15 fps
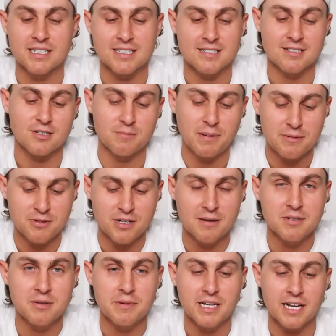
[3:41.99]
Because a lot of people come to
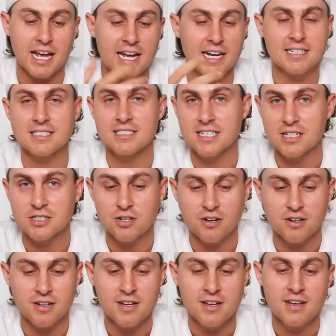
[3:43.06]
me like, hey, I did
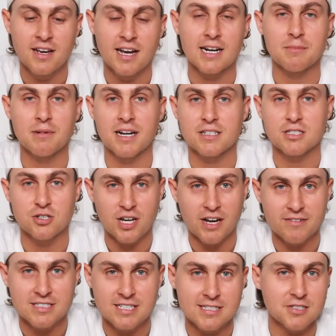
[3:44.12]
TikTok. And I'm like, do you have a
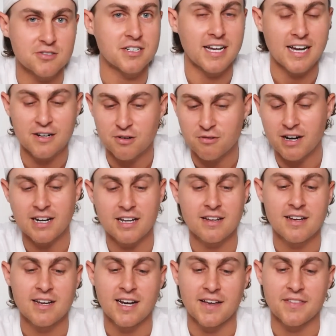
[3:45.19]
TikTok account already?
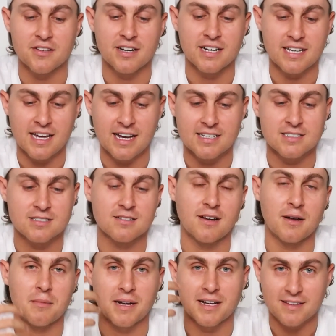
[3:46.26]
And they're like, yes. And I'm
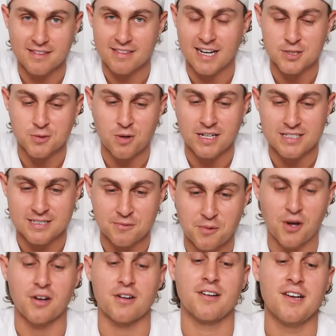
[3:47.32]
like, that's why it didn't
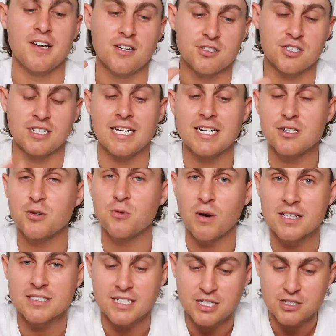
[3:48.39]
work. So you need to do
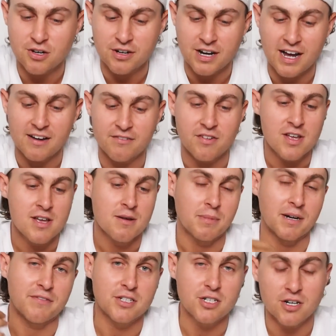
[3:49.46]
ones that you don't have. But if
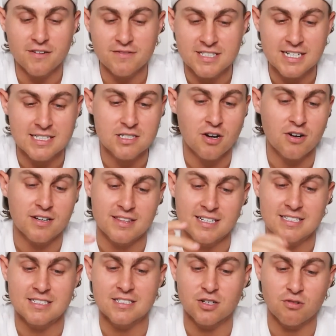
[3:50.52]
you don't have TikTok, this
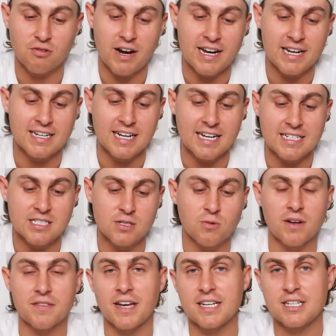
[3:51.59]
is a great and easy
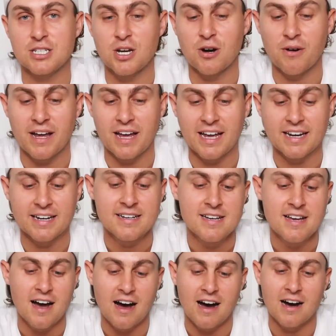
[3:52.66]
one that you can go ahead
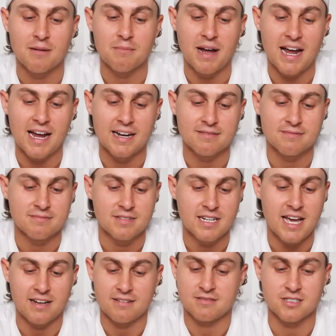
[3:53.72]
and
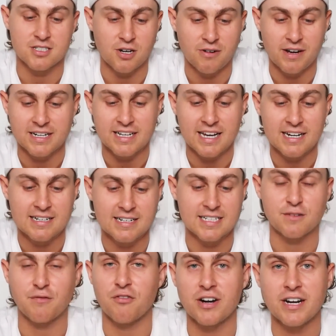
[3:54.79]
yeah, just go ahead and get it. It's
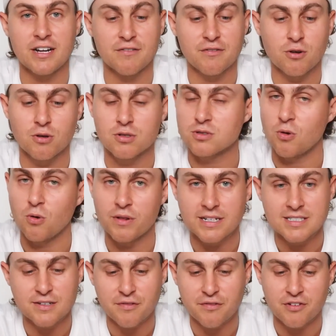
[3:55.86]
free, of course. All these
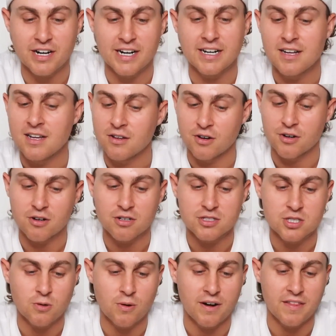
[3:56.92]
are free. It don't cost
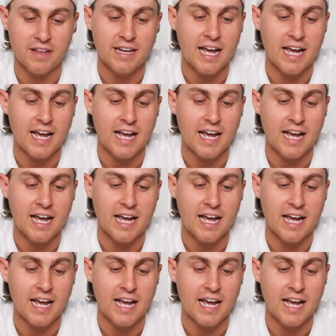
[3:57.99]
you anything.